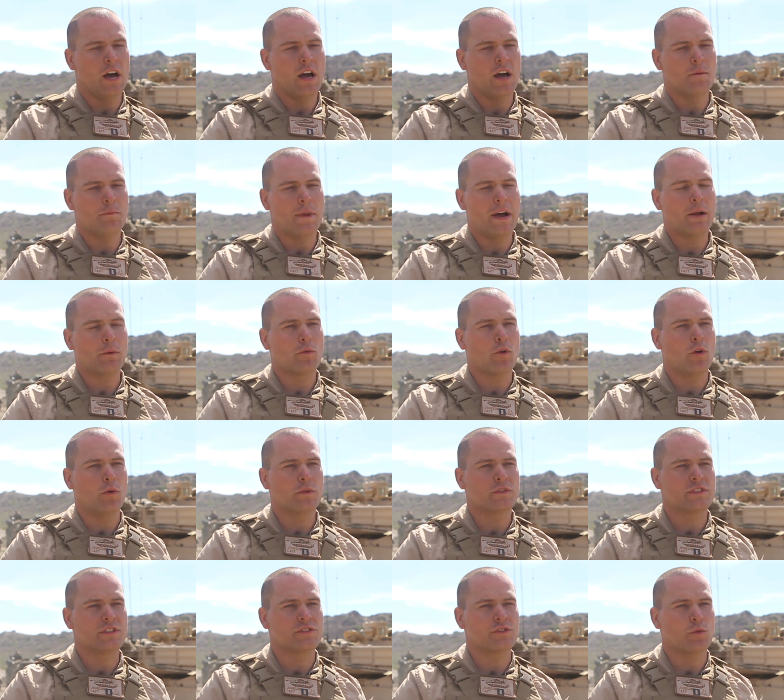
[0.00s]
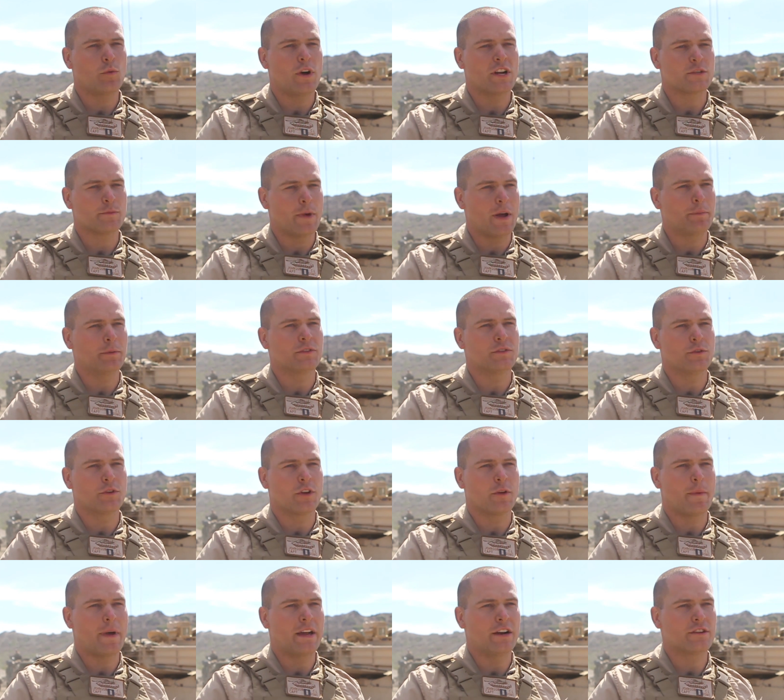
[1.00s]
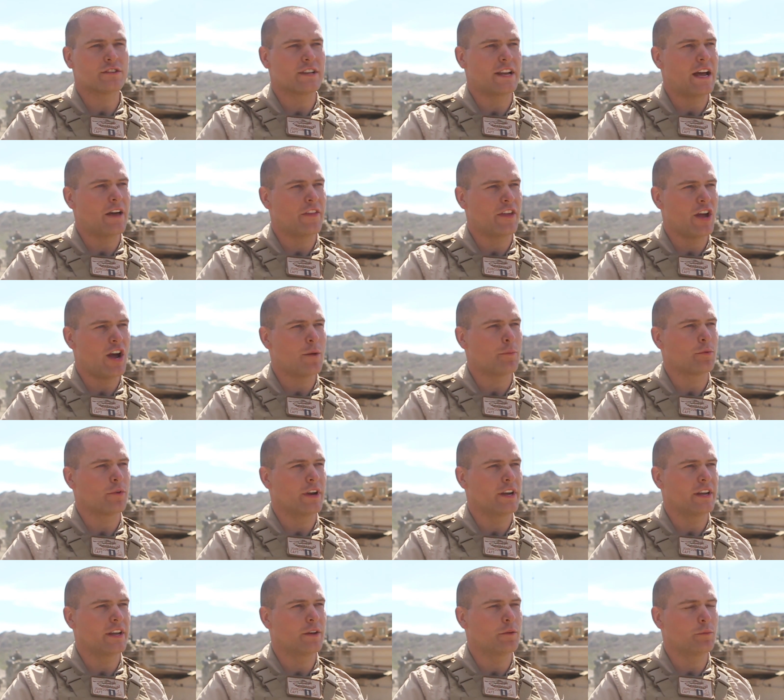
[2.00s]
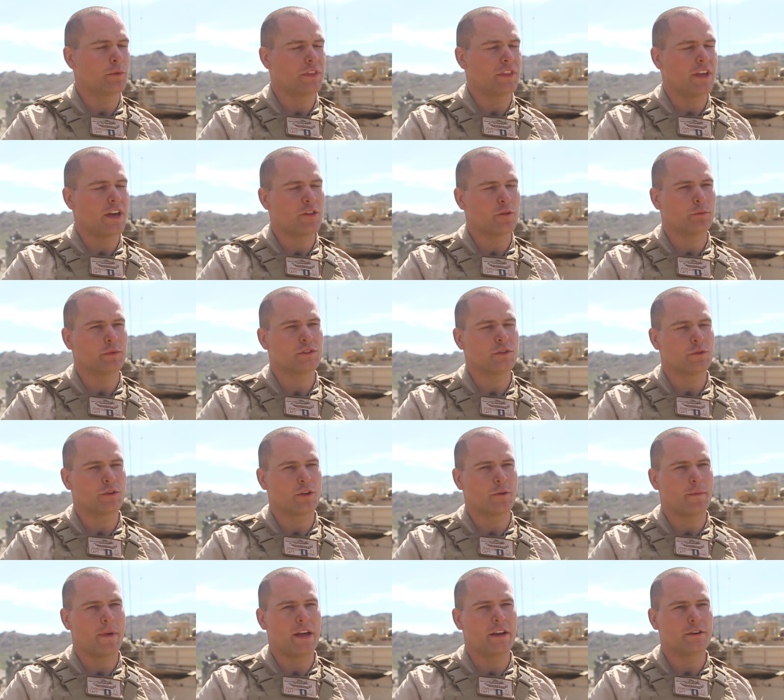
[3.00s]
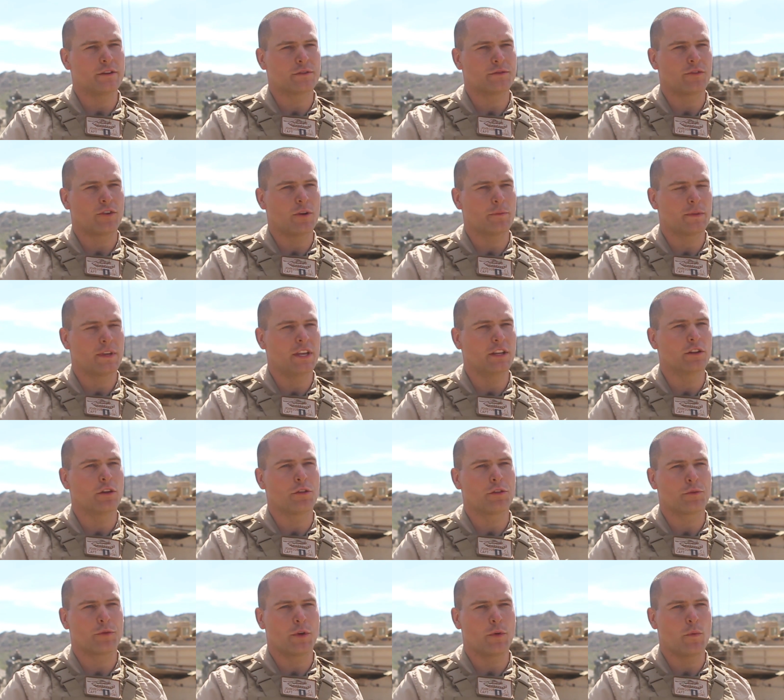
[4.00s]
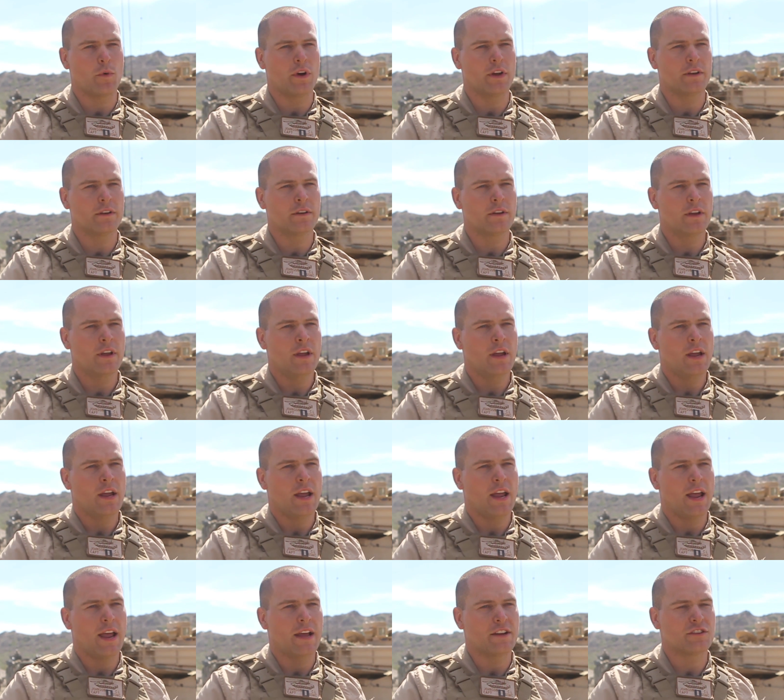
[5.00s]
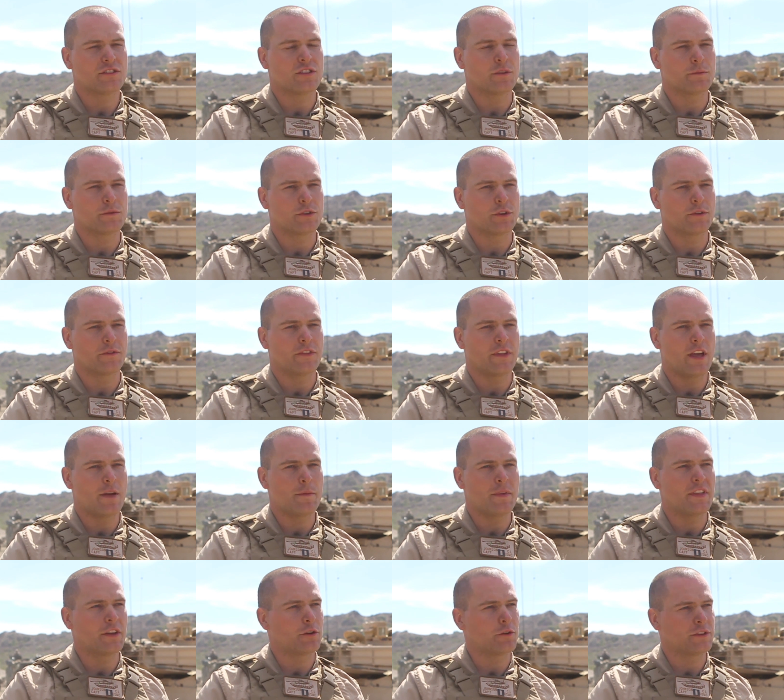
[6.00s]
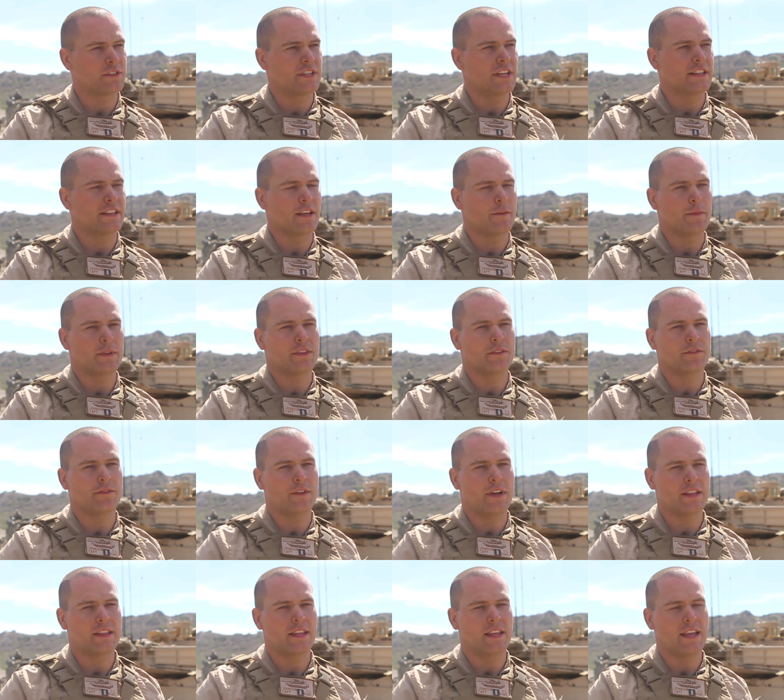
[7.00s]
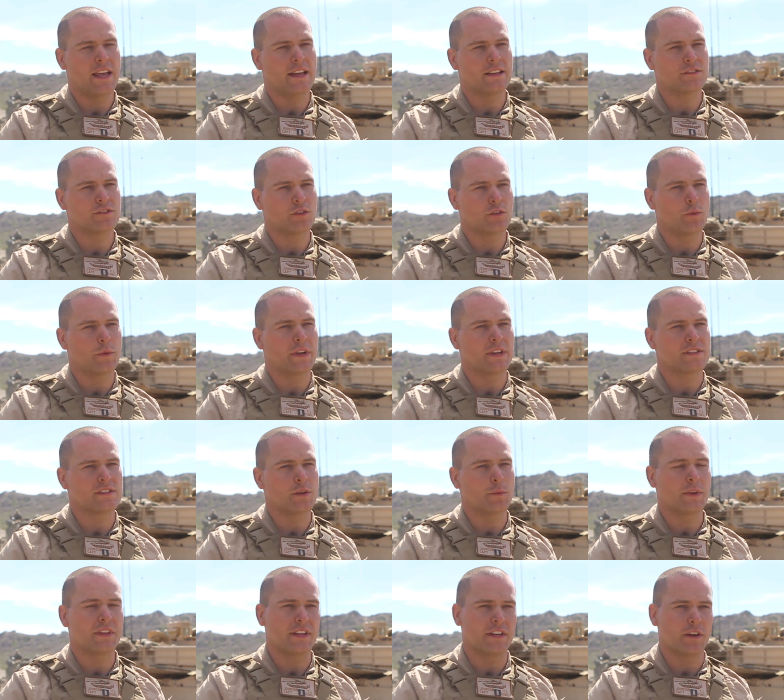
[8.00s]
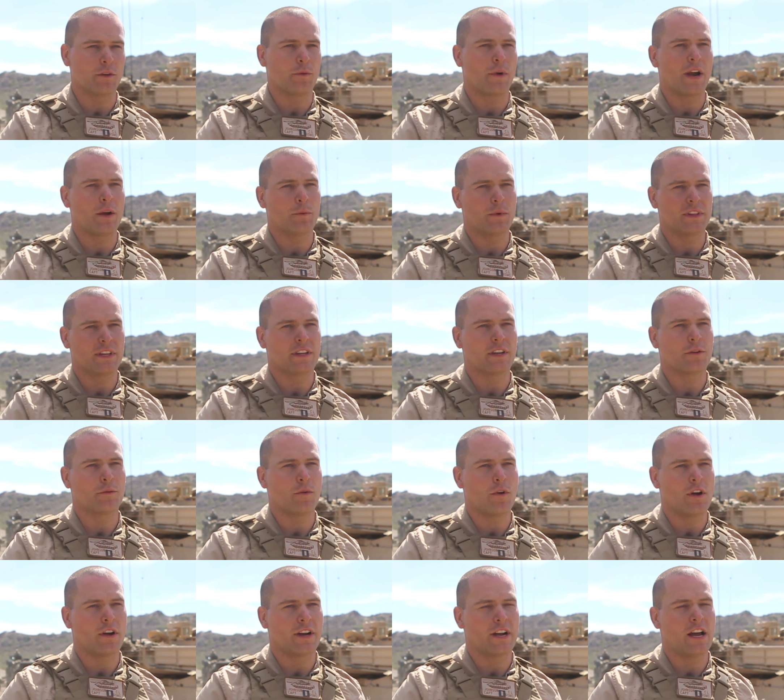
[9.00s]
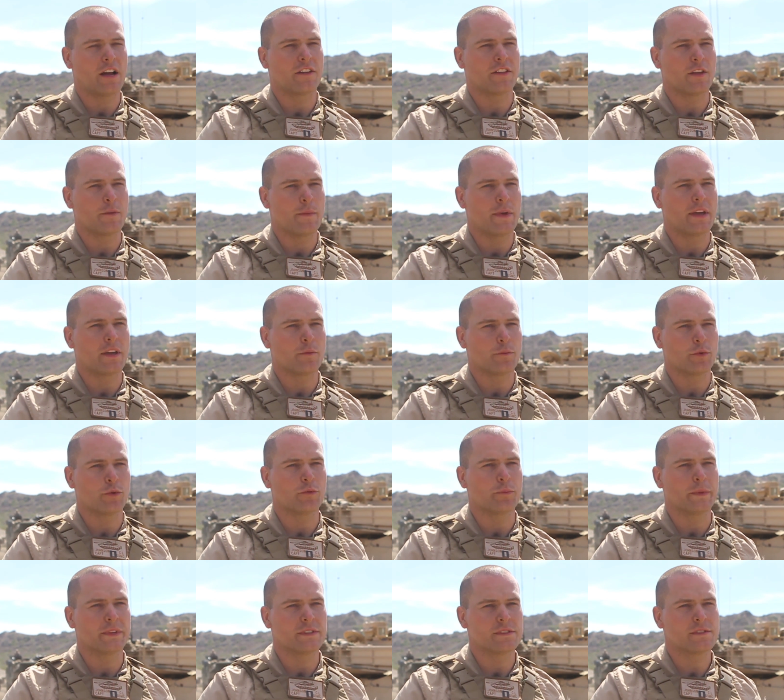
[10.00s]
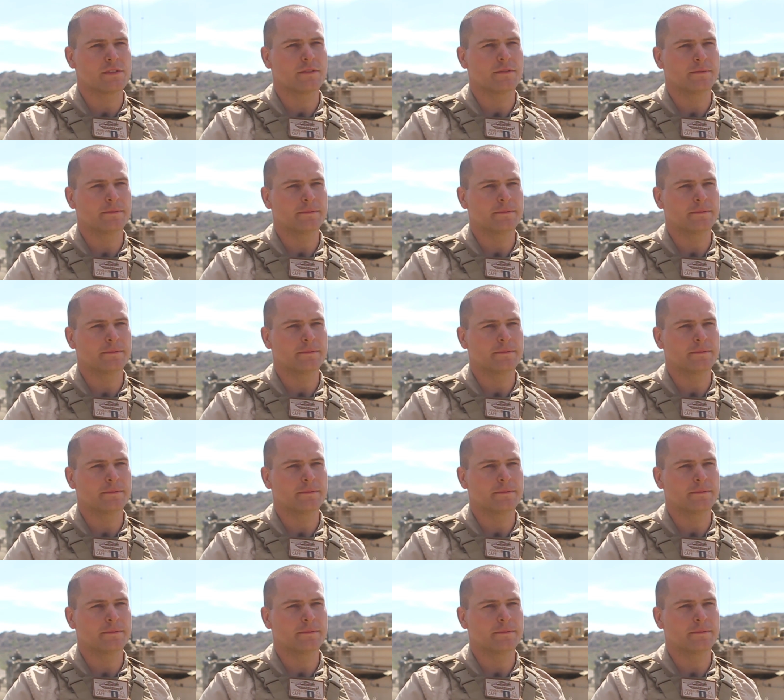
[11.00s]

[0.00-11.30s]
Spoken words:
My role was just to watch my platoon commanders and how they operated with the other platoon commanders from Kilo 3-1, and just observe them and then critique them at the end so that we could see what they did right and what they did wrong and how could they make improvements.